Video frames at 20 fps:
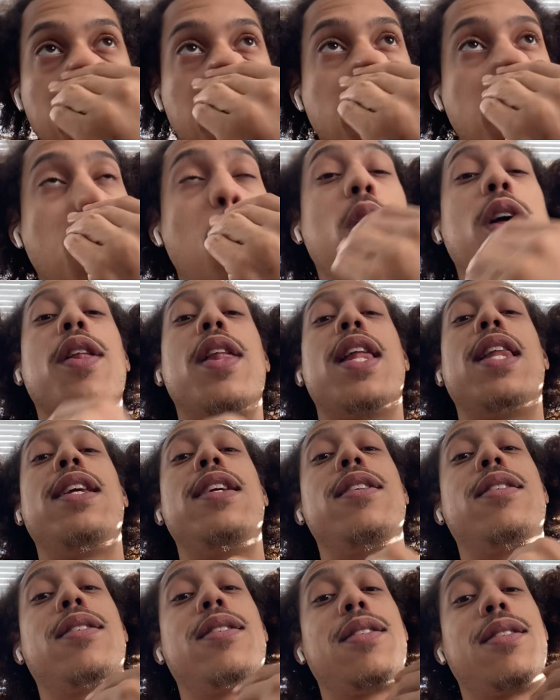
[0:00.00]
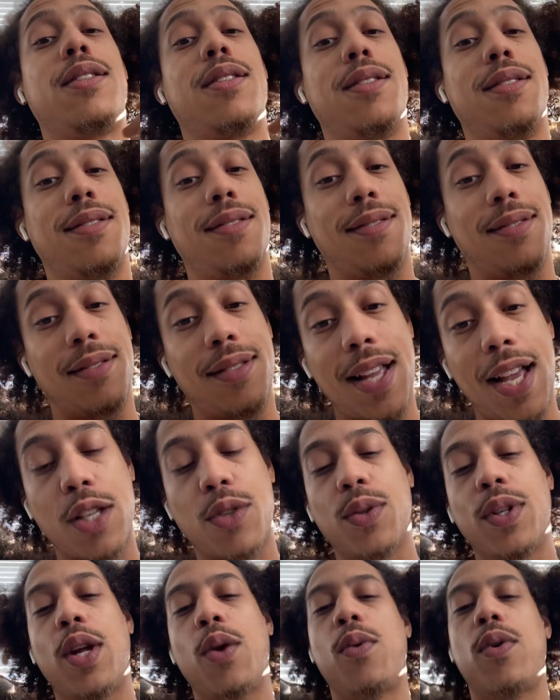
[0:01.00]
well, at least that's
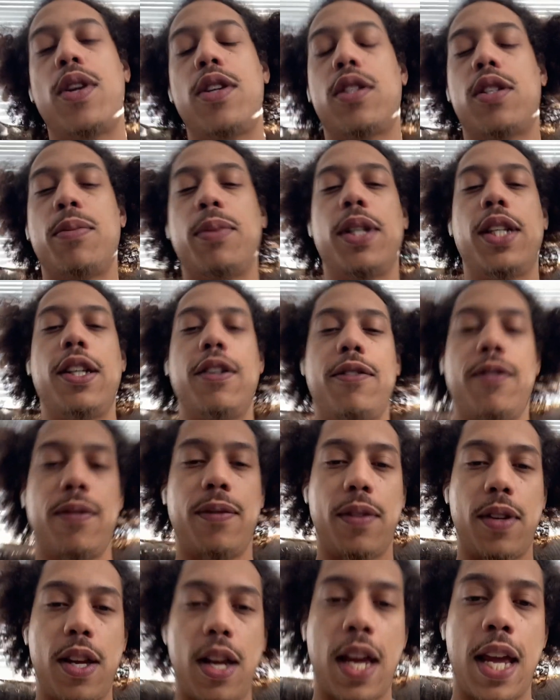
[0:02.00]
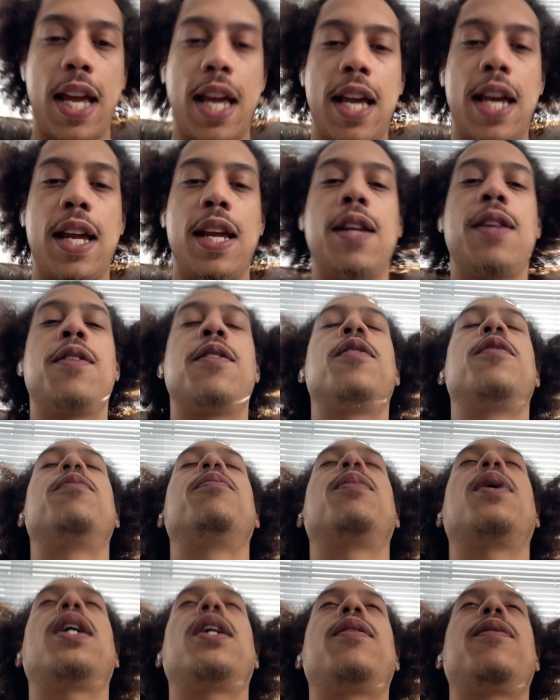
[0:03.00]
what they want us to believe.
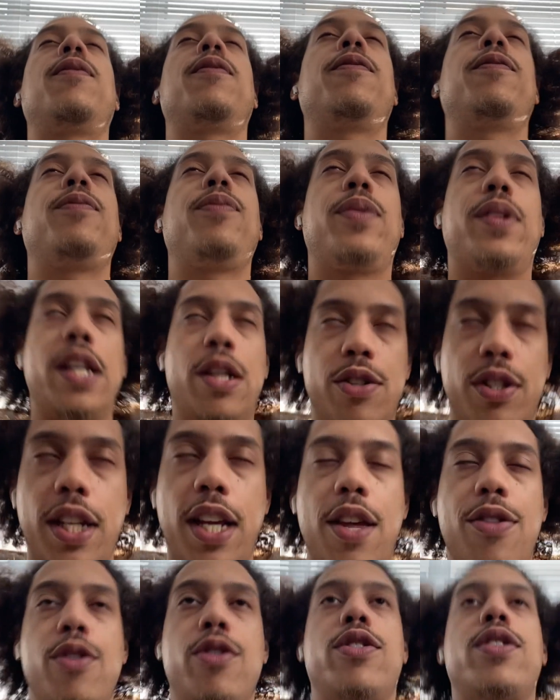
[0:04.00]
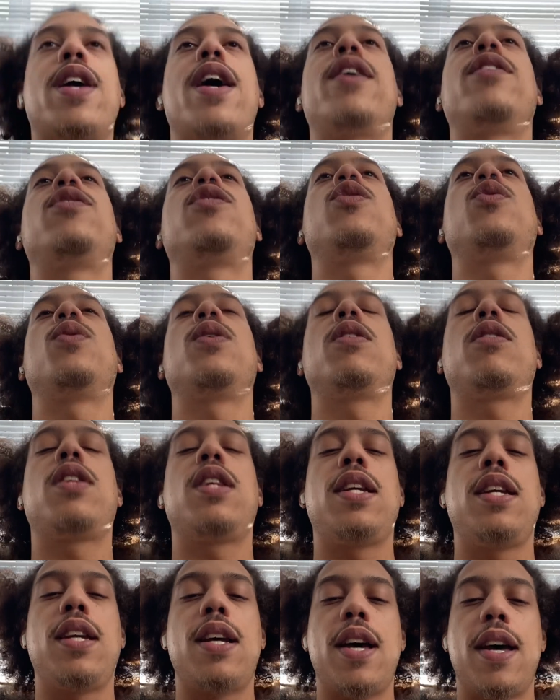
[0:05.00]
But there's the other side to it,
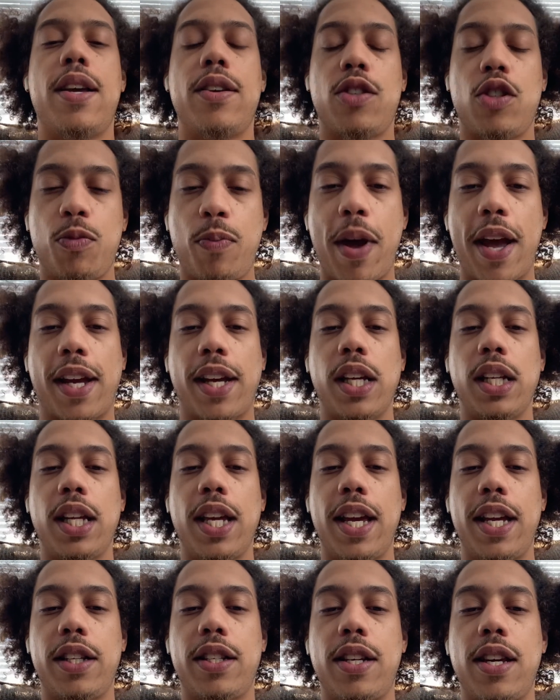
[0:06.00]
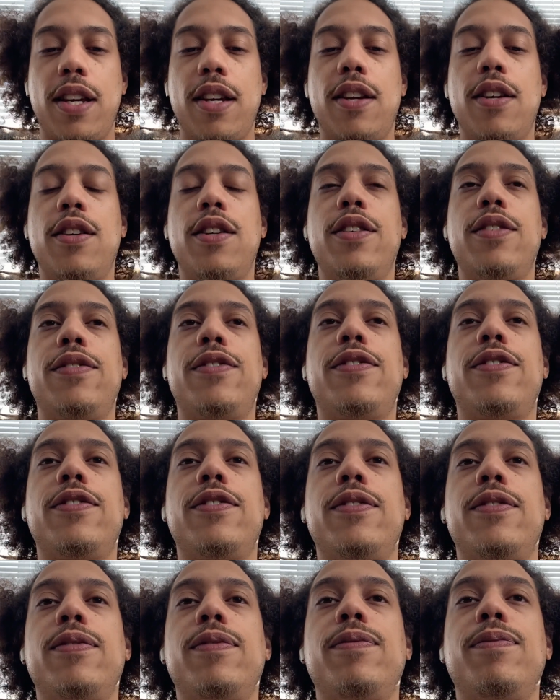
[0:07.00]
the speculative
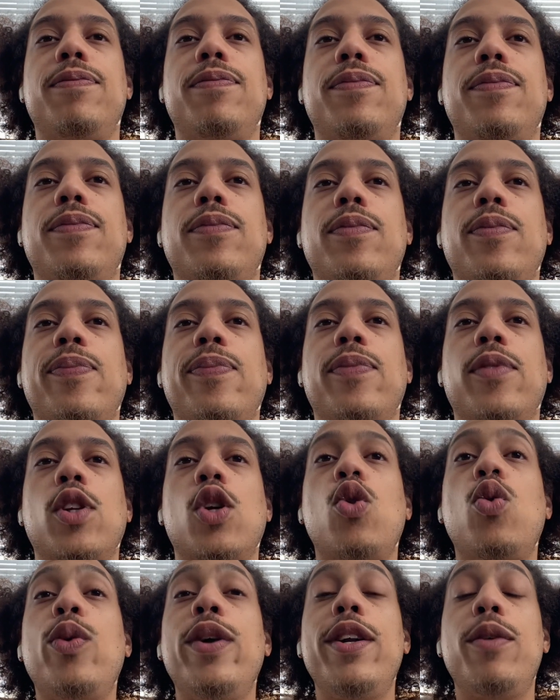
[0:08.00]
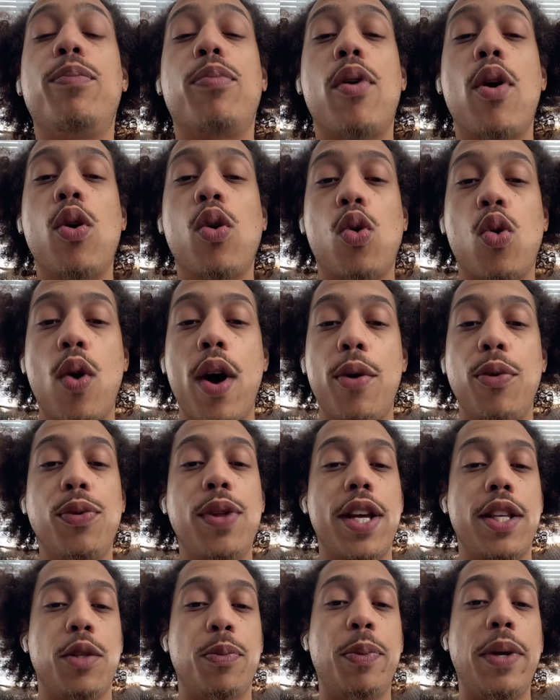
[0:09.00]
quid pro quo
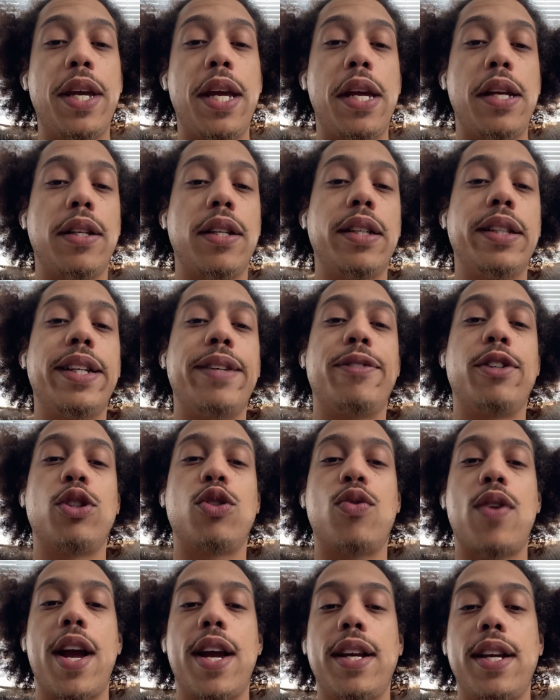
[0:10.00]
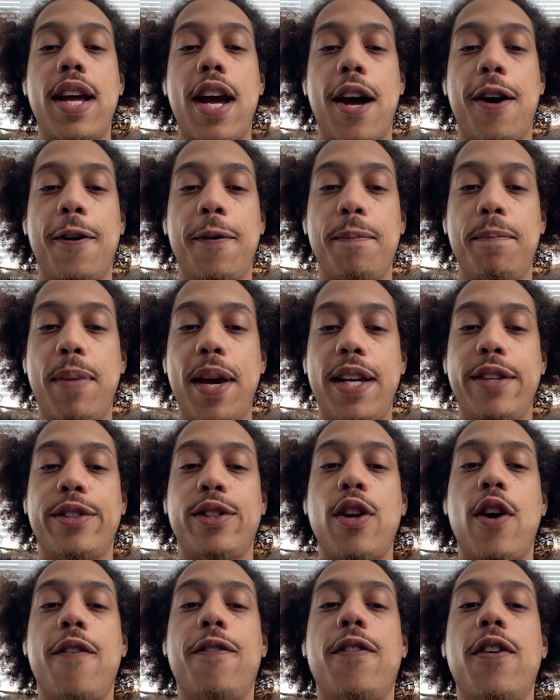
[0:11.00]
that's being delivered right now based
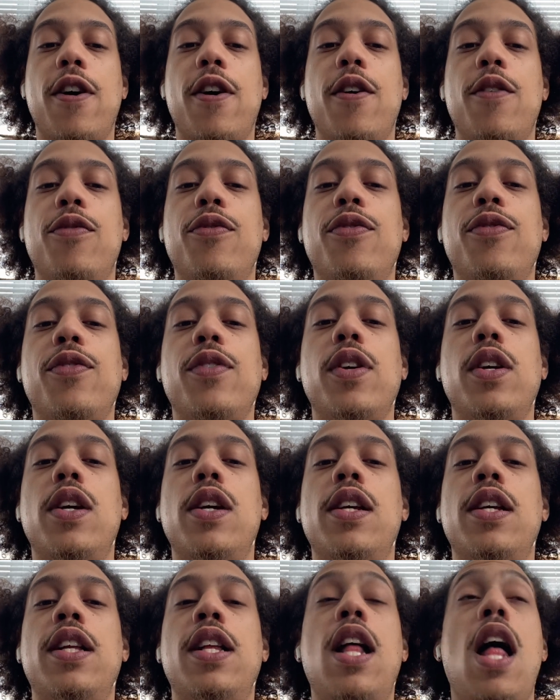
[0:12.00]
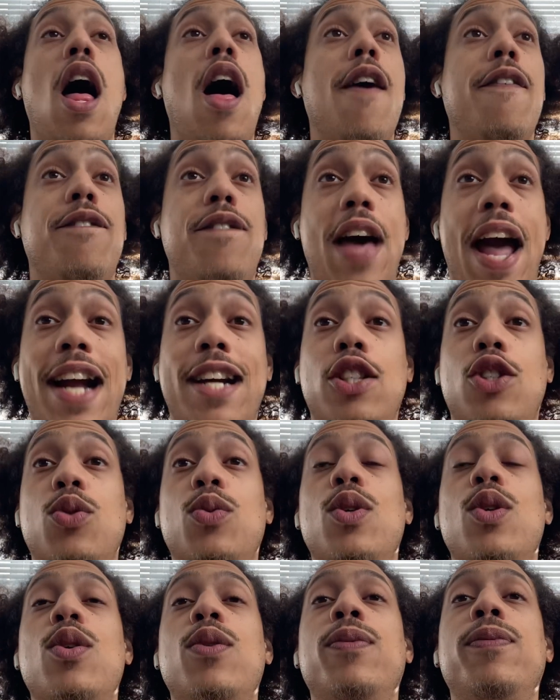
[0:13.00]
off of
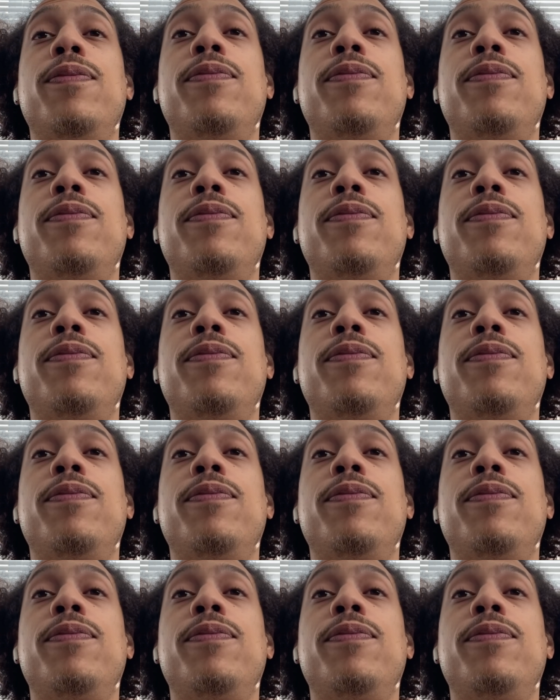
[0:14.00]
factual